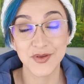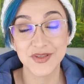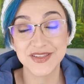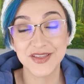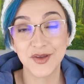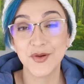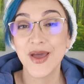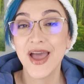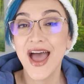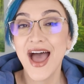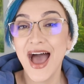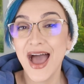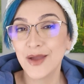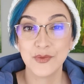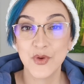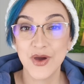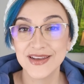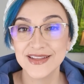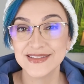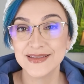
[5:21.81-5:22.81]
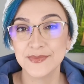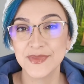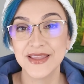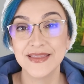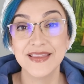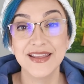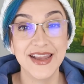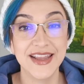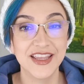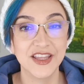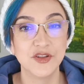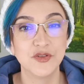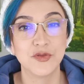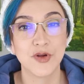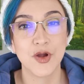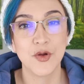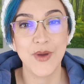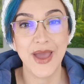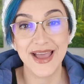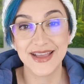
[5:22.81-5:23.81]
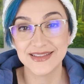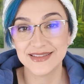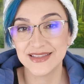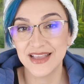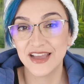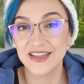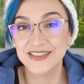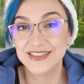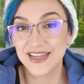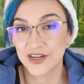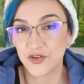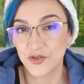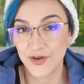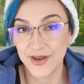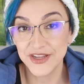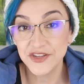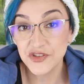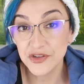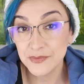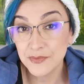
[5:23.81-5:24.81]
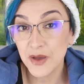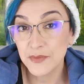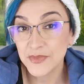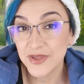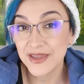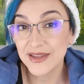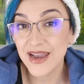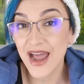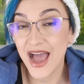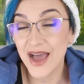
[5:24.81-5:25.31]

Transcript: So I wanted something that I could grow as a decoration pumpkin.